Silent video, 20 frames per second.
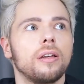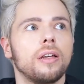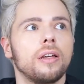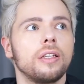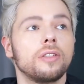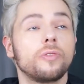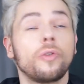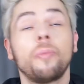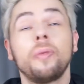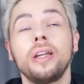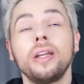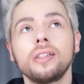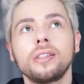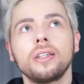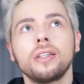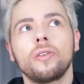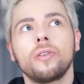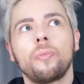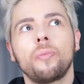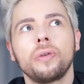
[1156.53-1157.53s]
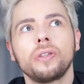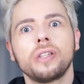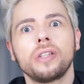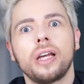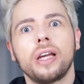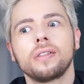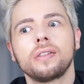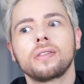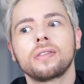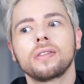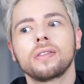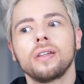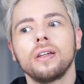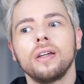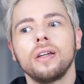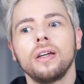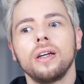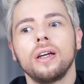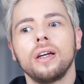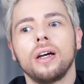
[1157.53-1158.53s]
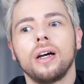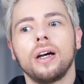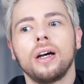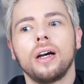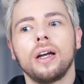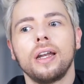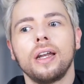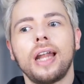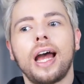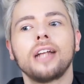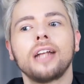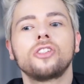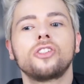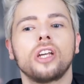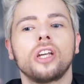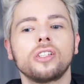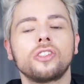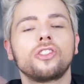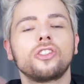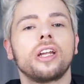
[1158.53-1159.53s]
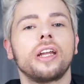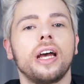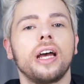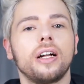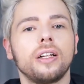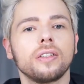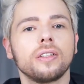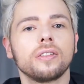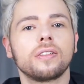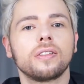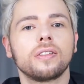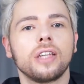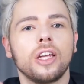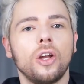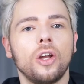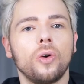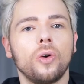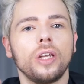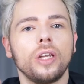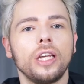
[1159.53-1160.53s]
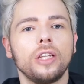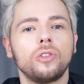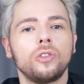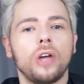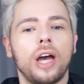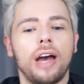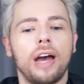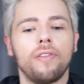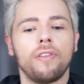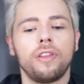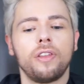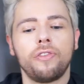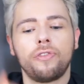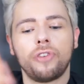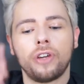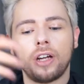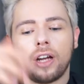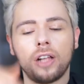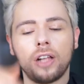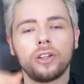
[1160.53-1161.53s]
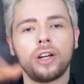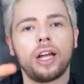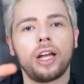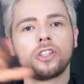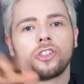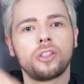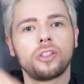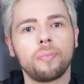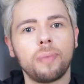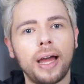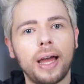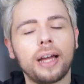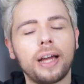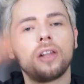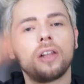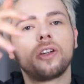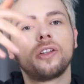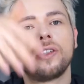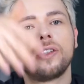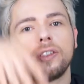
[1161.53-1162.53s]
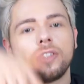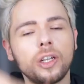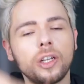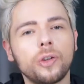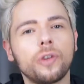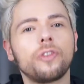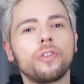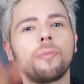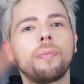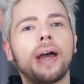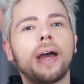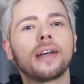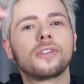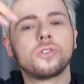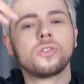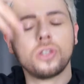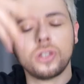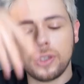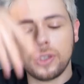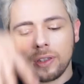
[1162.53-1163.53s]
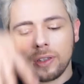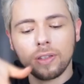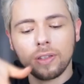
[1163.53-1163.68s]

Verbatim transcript: is reminiscent and represents uh, not just Chanel's, you know, need to have a different color, not just the black color on the interior of the bag so that,